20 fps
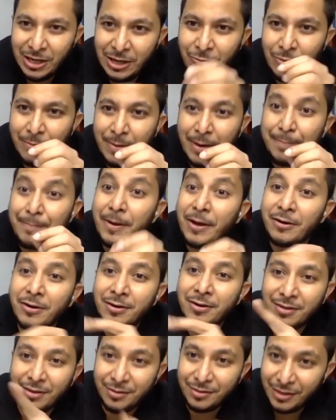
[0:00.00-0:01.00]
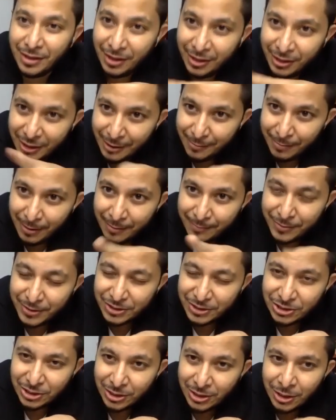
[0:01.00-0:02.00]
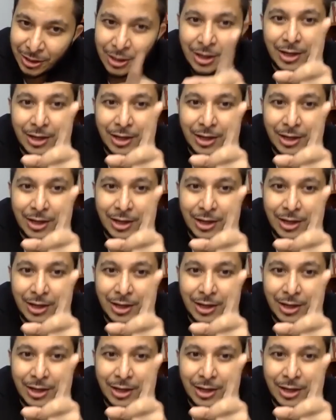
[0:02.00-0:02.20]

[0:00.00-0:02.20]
whereby parents are staying nearby PJ,